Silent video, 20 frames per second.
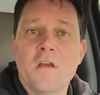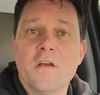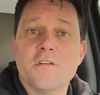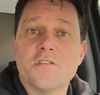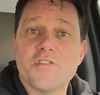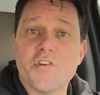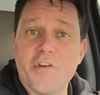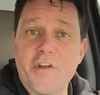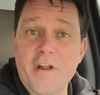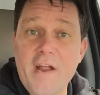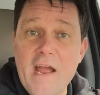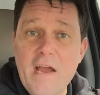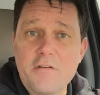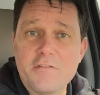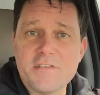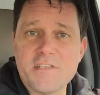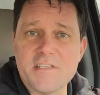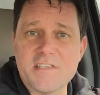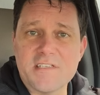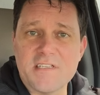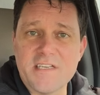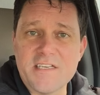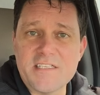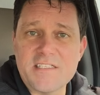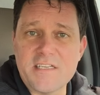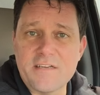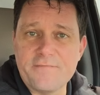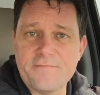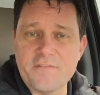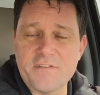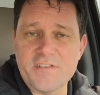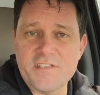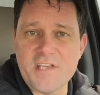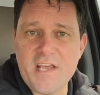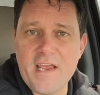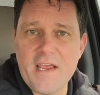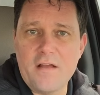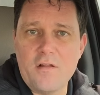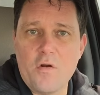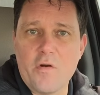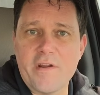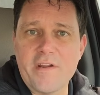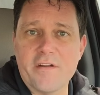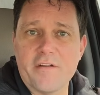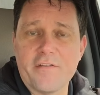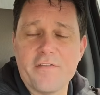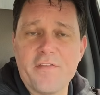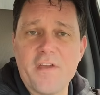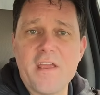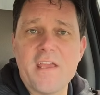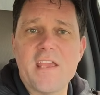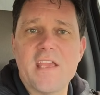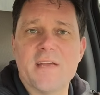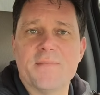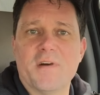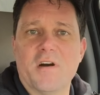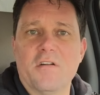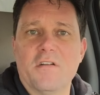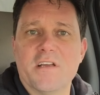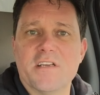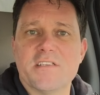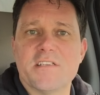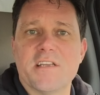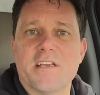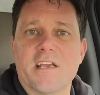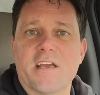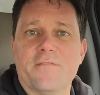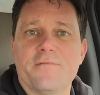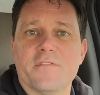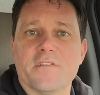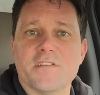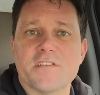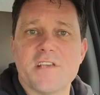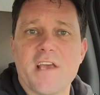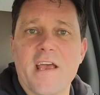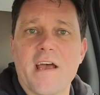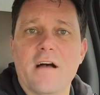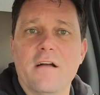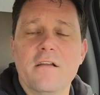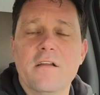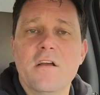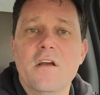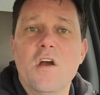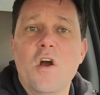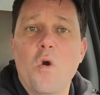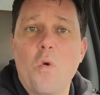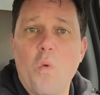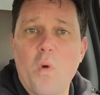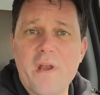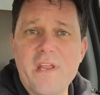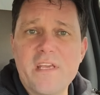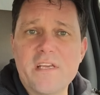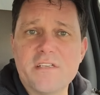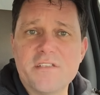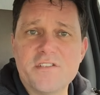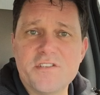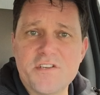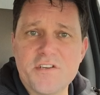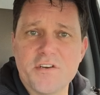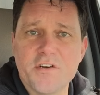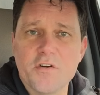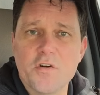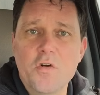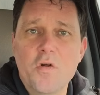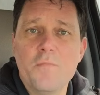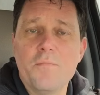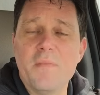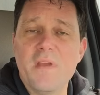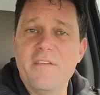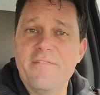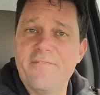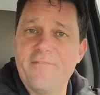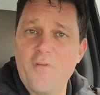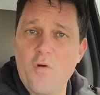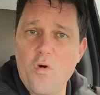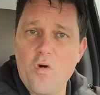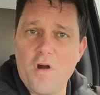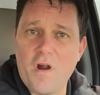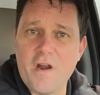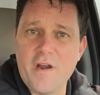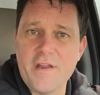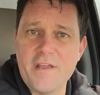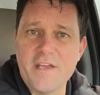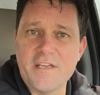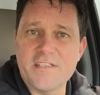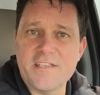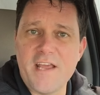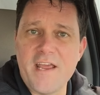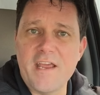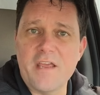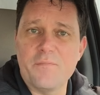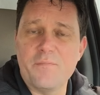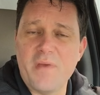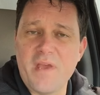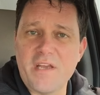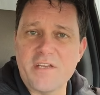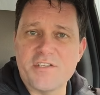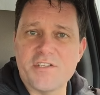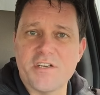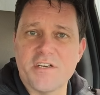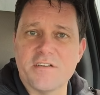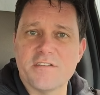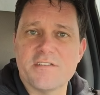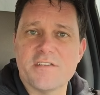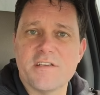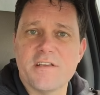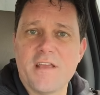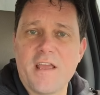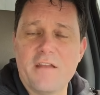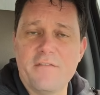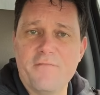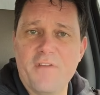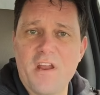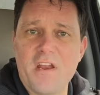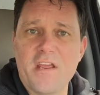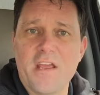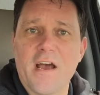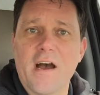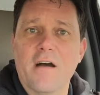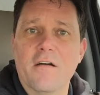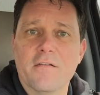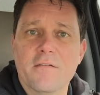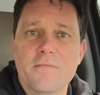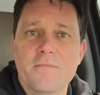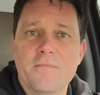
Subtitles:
So your house is listed for sale, or you're thinking about listing it for sale. What do you do before you take pictures and video?